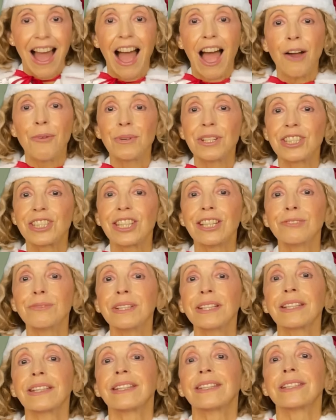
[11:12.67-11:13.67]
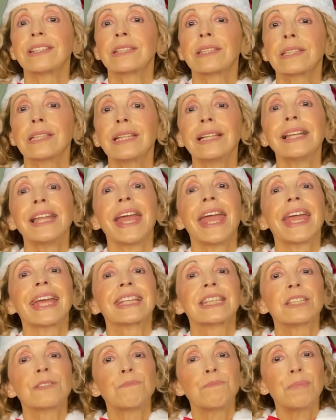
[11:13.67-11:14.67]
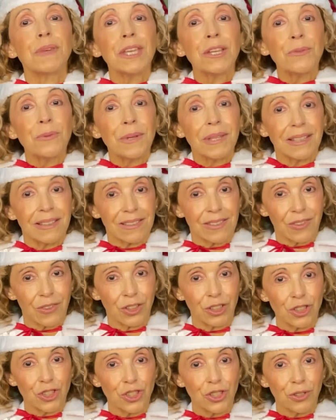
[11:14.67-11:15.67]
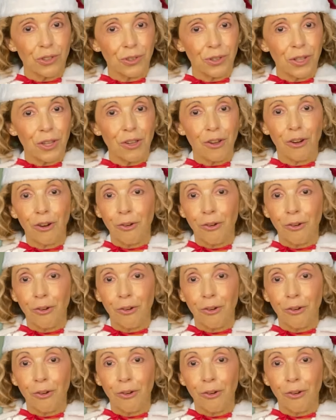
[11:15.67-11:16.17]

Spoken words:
Our children can still experience the joy